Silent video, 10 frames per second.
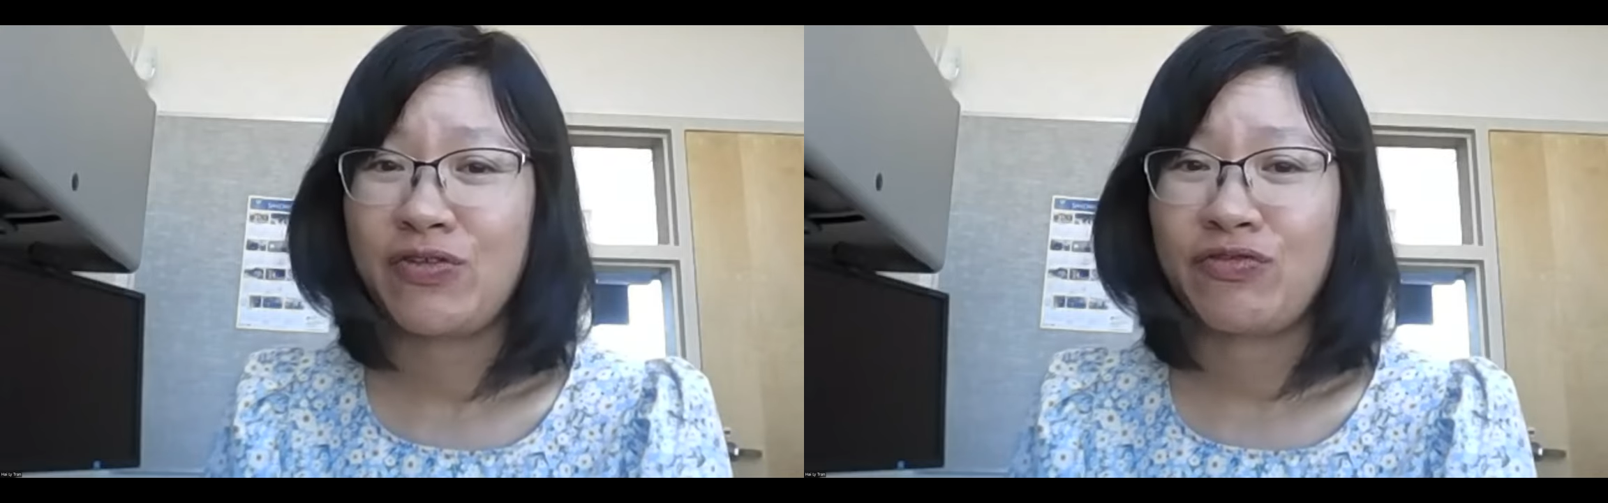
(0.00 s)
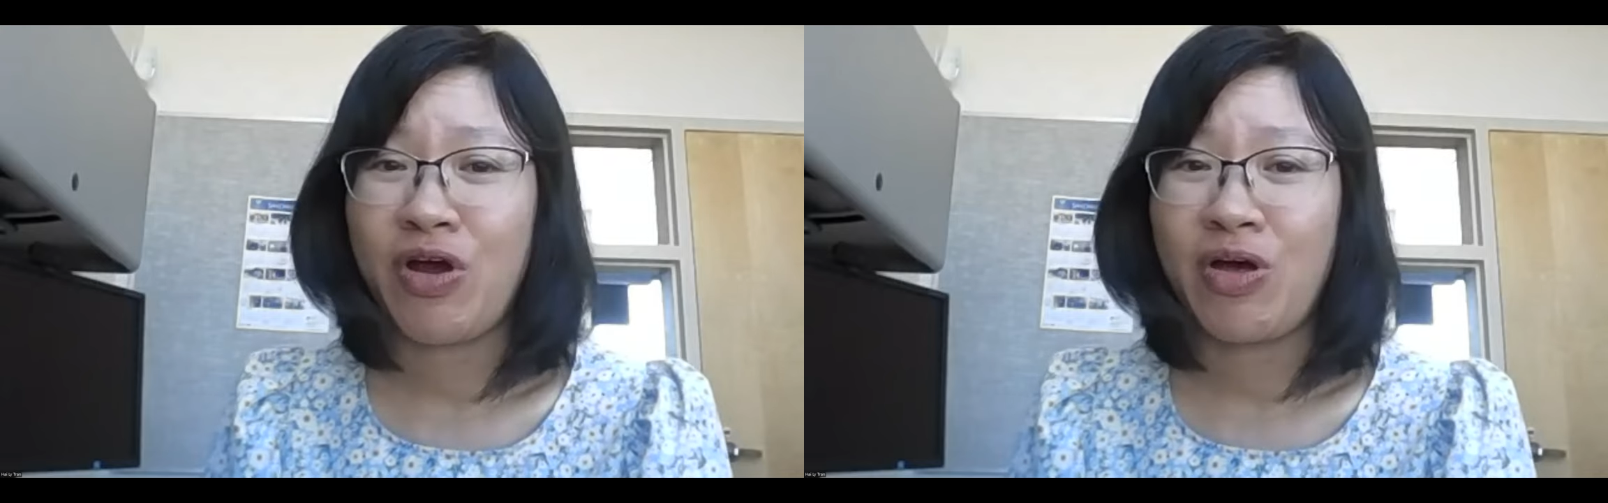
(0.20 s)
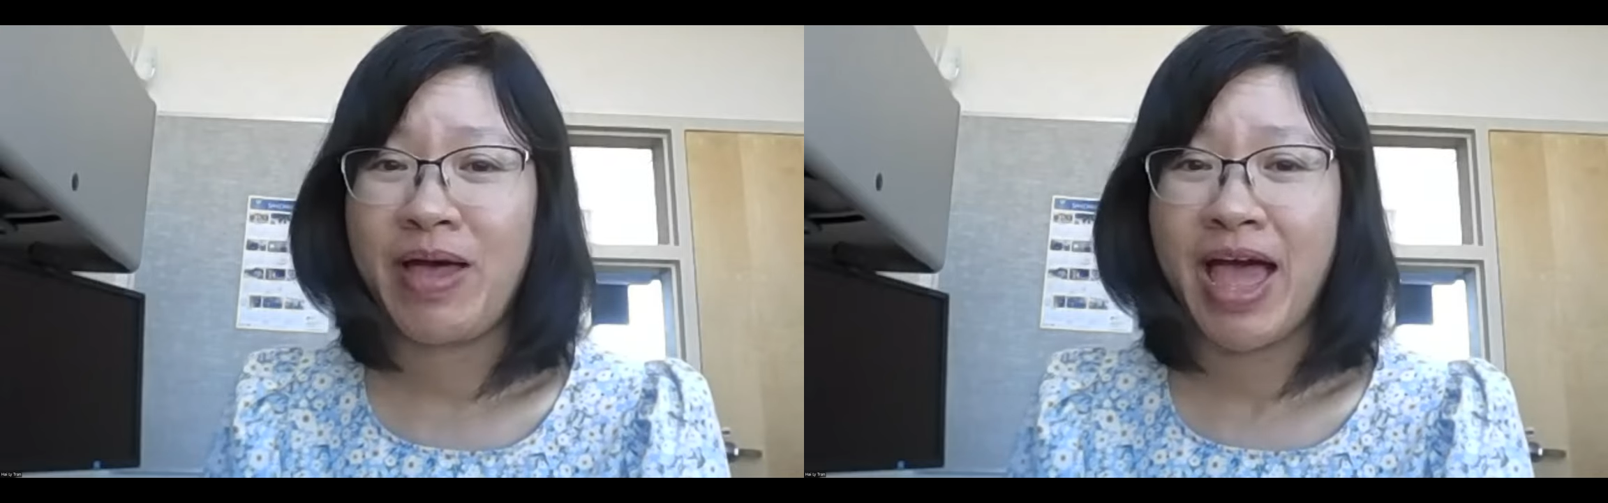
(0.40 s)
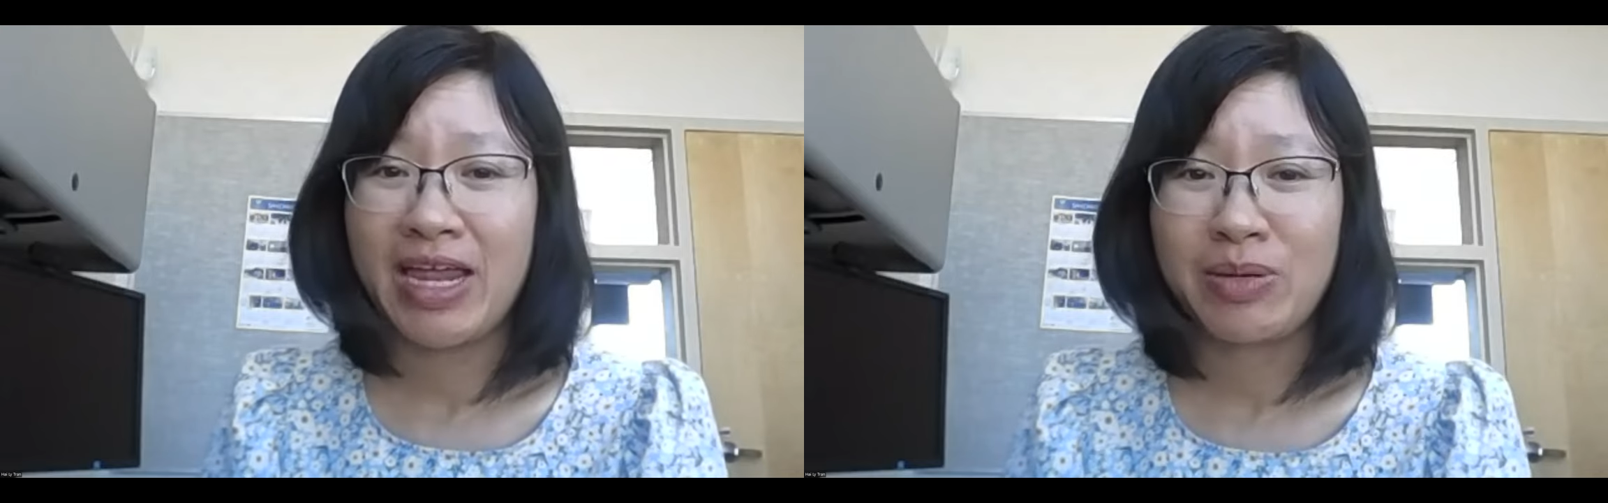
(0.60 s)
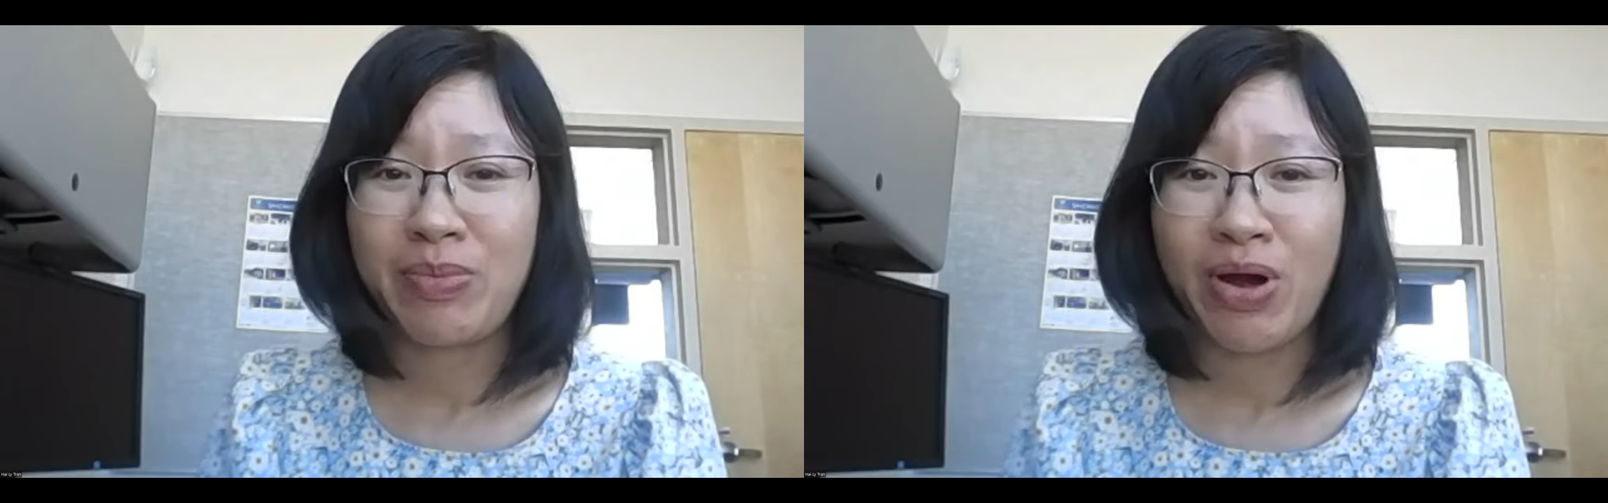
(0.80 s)
from
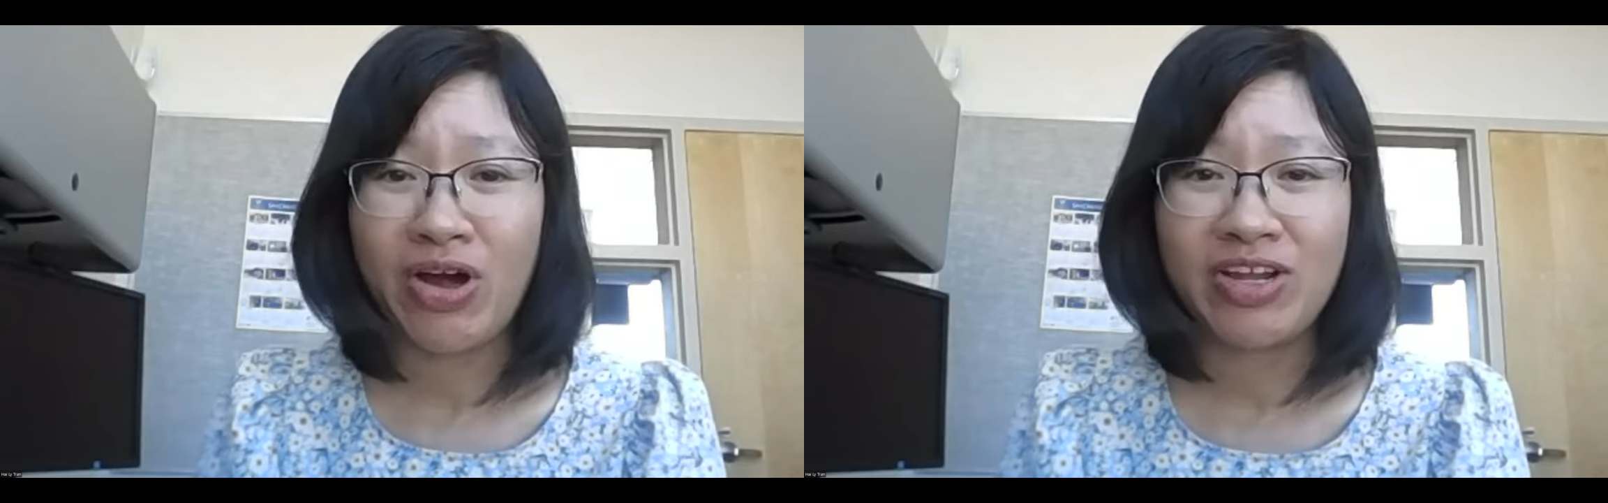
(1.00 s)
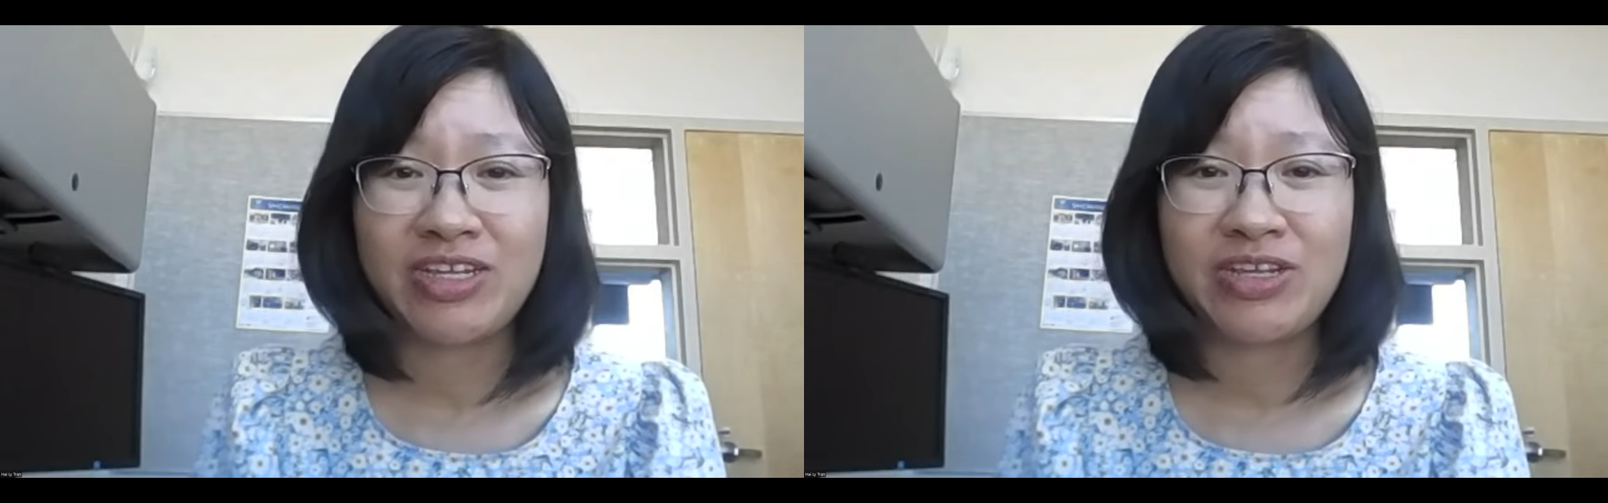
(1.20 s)
Heidelberg